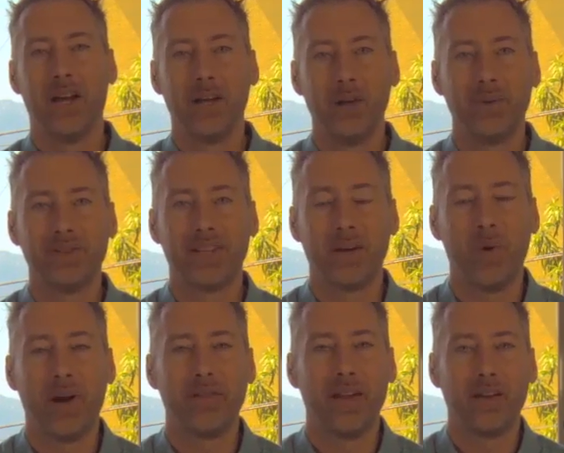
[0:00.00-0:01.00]
you would say,
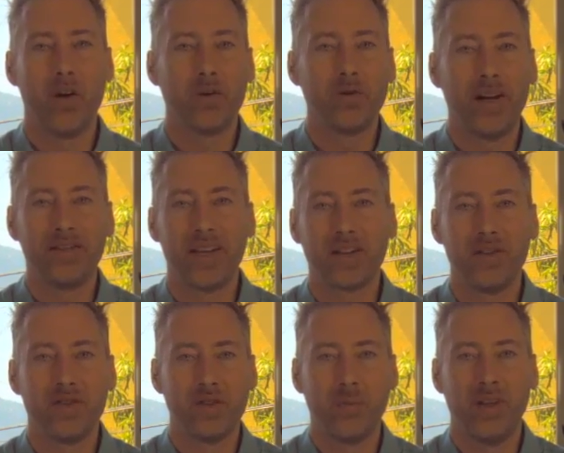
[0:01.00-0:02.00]
well, I think all
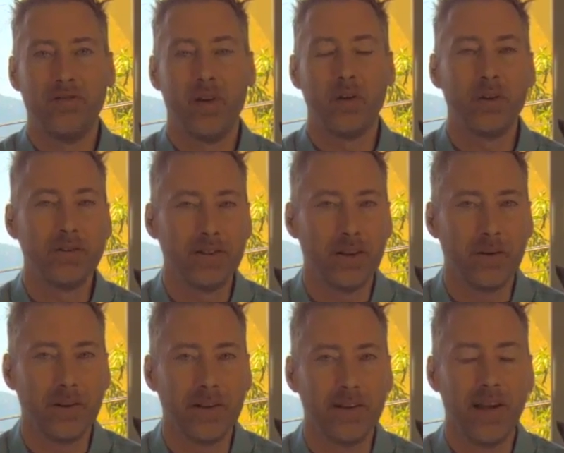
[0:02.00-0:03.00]
transactions should be voluntary,